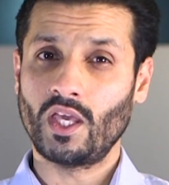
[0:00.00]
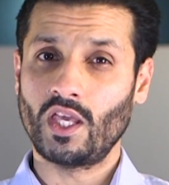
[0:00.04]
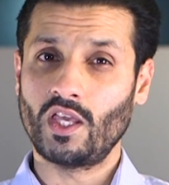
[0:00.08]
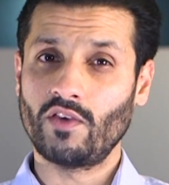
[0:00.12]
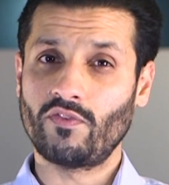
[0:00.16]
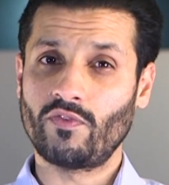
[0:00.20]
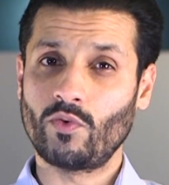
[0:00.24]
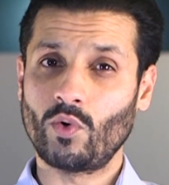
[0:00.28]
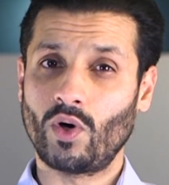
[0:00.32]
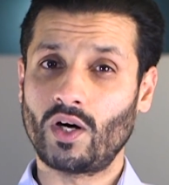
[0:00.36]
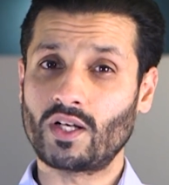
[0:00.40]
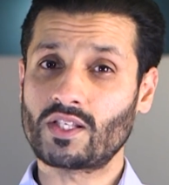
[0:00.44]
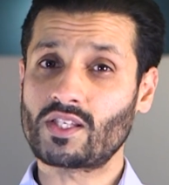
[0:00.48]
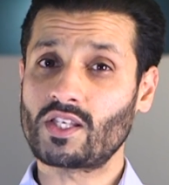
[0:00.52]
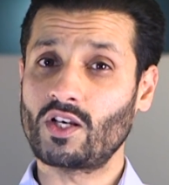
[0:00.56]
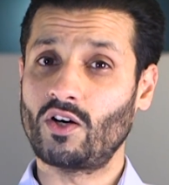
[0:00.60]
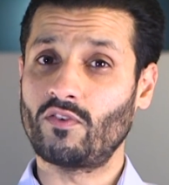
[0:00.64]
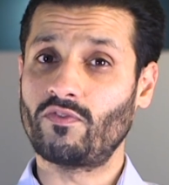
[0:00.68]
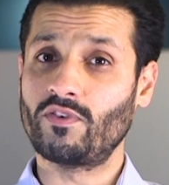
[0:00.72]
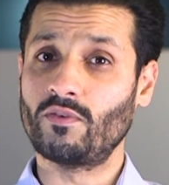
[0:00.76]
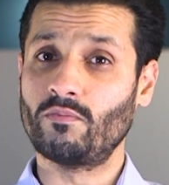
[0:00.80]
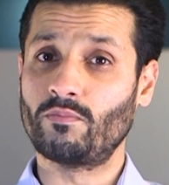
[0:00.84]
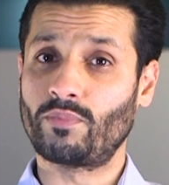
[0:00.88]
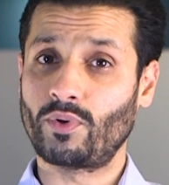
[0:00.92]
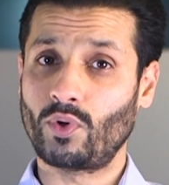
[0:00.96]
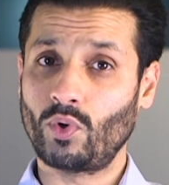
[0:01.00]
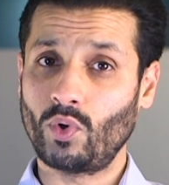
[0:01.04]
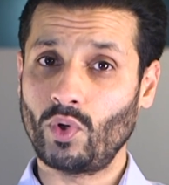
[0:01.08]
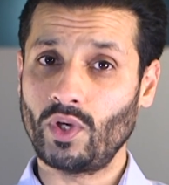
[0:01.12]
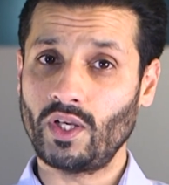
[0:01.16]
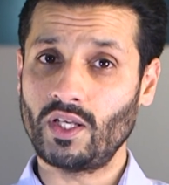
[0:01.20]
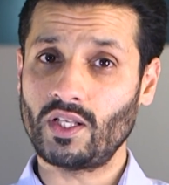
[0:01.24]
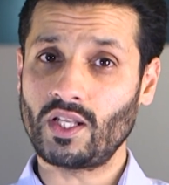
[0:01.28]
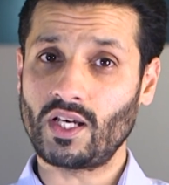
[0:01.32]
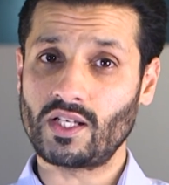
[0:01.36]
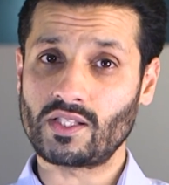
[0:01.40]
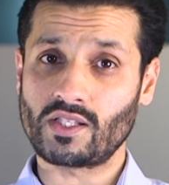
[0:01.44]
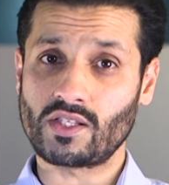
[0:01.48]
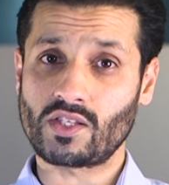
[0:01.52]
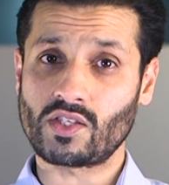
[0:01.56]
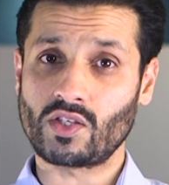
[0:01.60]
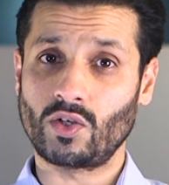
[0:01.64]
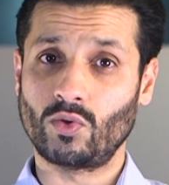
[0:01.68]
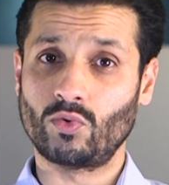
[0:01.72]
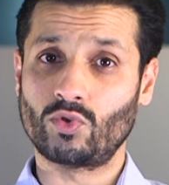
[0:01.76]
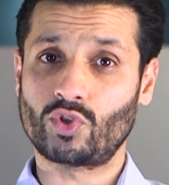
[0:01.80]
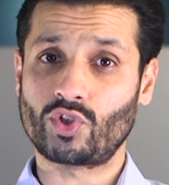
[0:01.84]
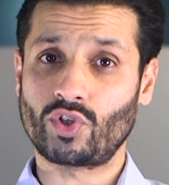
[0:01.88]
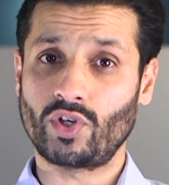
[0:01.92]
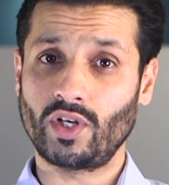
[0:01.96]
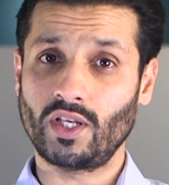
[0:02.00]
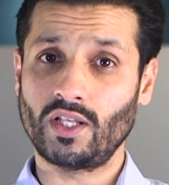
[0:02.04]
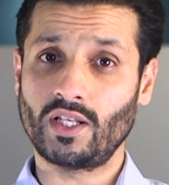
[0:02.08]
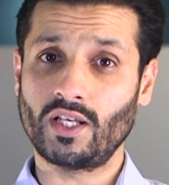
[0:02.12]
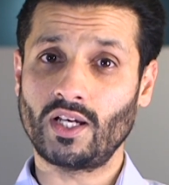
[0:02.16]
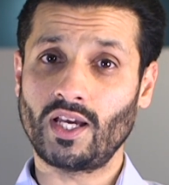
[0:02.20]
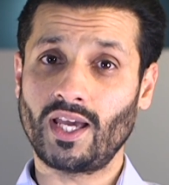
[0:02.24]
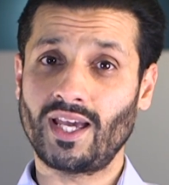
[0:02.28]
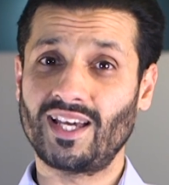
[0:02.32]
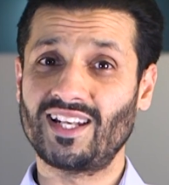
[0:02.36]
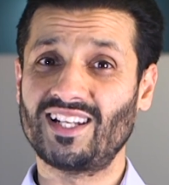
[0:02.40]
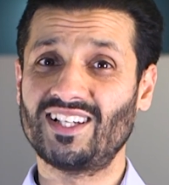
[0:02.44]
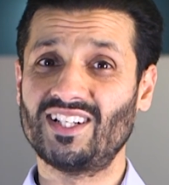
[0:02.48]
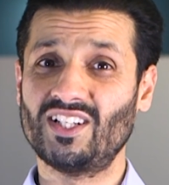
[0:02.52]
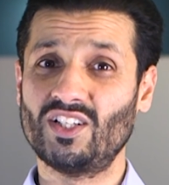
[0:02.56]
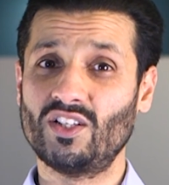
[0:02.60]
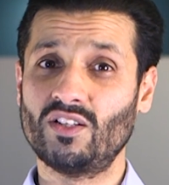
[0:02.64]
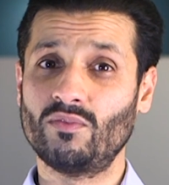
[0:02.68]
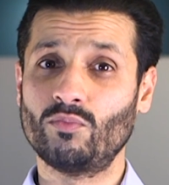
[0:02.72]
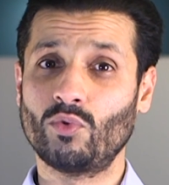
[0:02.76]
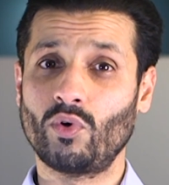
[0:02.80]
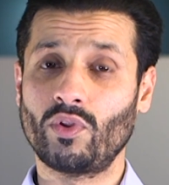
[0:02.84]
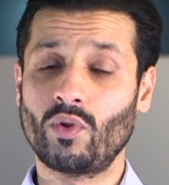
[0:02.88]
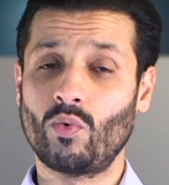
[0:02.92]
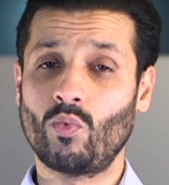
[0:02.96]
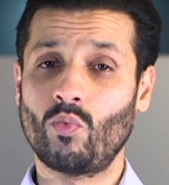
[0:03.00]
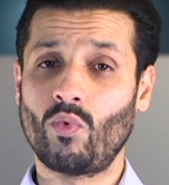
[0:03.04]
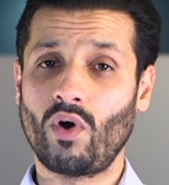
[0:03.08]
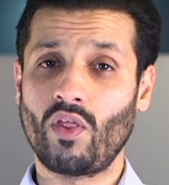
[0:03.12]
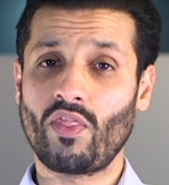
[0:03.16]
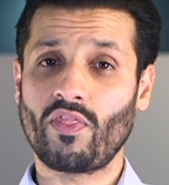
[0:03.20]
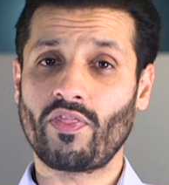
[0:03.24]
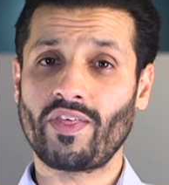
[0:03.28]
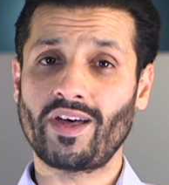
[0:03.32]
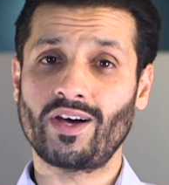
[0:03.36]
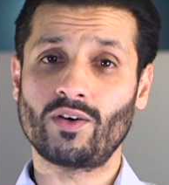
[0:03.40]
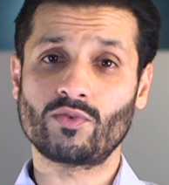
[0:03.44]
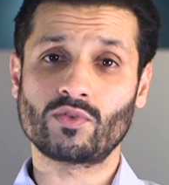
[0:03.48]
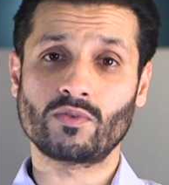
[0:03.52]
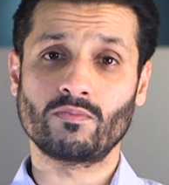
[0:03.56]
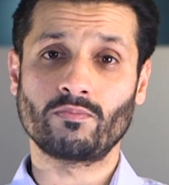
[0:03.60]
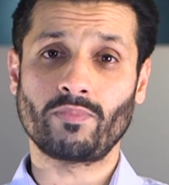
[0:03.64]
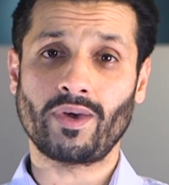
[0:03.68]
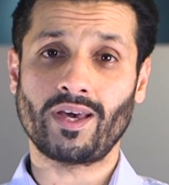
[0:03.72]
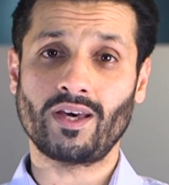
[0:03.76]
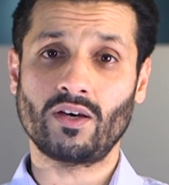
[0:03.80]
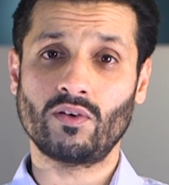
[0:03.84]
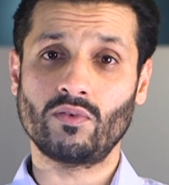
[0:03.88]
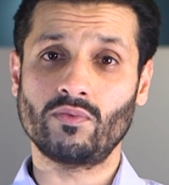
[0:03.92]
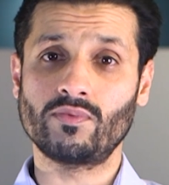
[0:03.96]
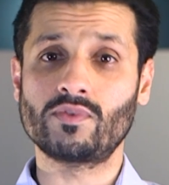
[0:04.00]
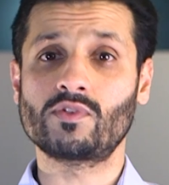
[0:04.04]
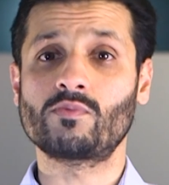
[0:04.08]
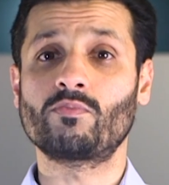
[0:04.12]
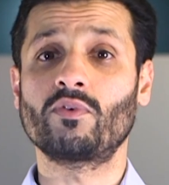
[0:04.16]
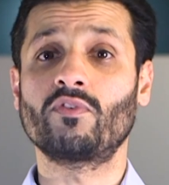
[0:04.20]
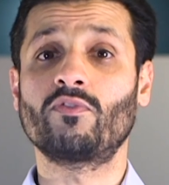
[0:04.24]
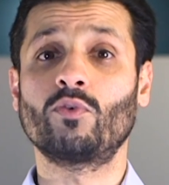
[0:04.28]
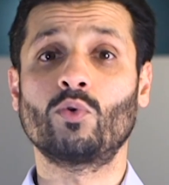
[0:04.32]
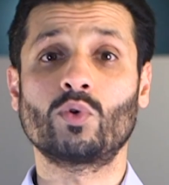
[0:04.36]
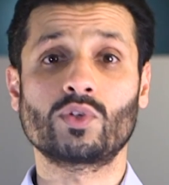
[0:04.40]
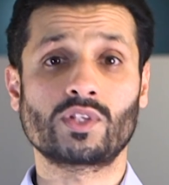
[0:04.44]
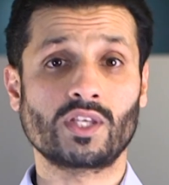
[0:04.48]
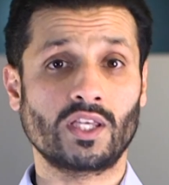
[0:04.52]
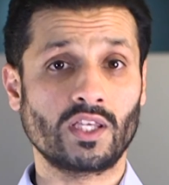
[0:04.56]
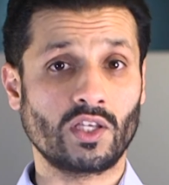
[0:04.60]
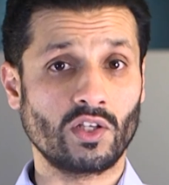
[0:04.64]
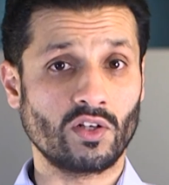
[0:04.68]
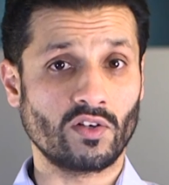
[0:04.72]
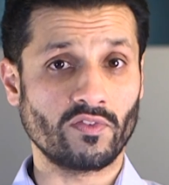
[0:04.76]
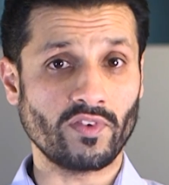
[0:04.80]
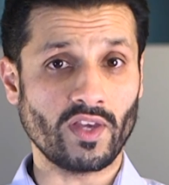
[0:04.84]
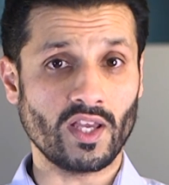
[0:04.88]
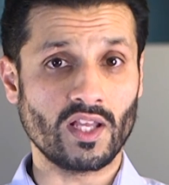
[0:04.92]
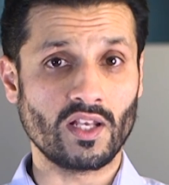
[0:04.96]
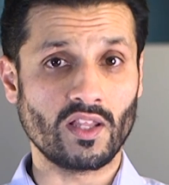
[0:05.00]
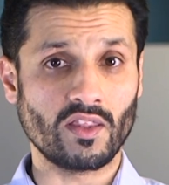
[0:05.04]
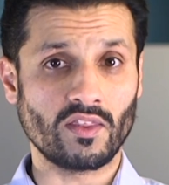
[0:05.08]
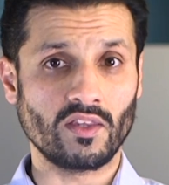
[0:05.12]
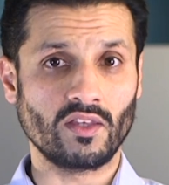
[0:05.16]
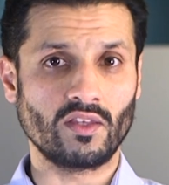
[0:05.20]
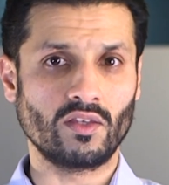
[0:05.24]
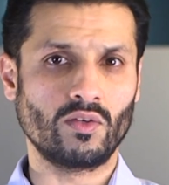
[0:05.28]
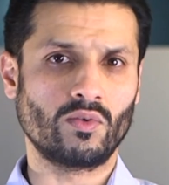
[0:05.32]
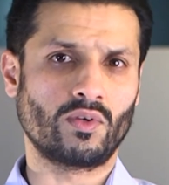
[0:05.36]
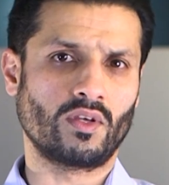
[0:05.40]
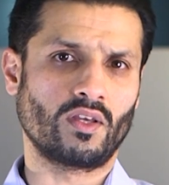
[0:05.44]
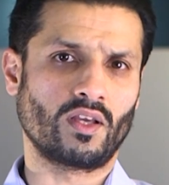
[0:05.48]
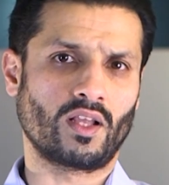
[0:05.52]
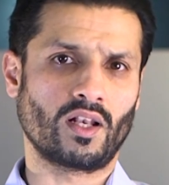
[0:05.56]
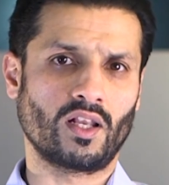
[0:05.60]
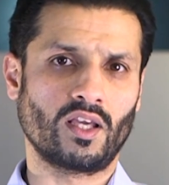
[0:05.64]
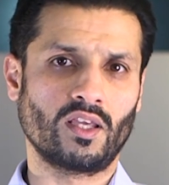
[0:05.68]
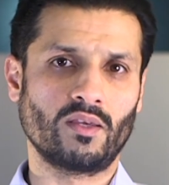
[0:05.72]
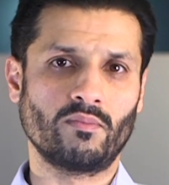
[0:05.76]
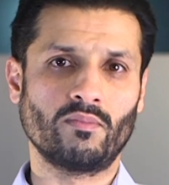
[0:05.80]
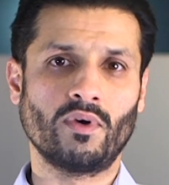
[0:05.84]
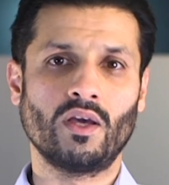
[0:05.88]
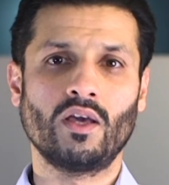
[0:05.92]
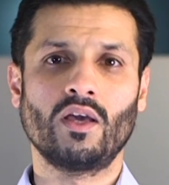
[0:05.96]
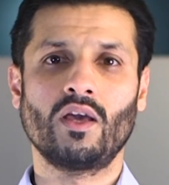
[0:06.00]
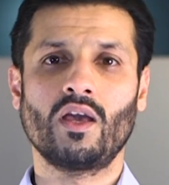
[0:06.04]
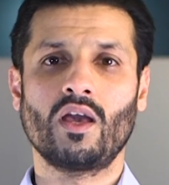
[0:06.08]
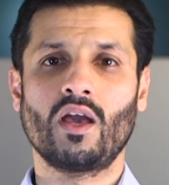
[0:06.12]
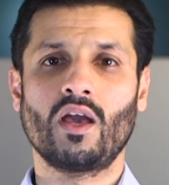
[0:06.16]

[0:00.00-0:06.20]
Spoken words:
If you are self-employed as a sole trader and earn more than £1,000 before taking off anything you can claim